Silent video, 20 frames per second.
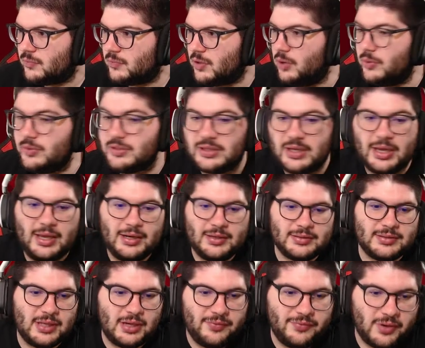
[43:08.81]
Oh, is it Kane
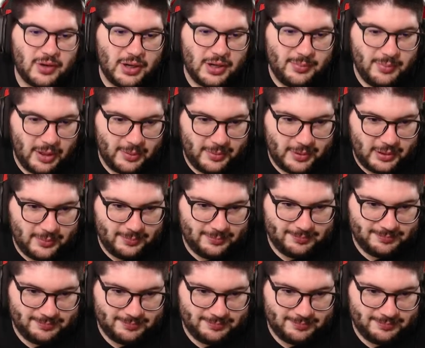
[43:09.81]
instead of Vardy? My bad.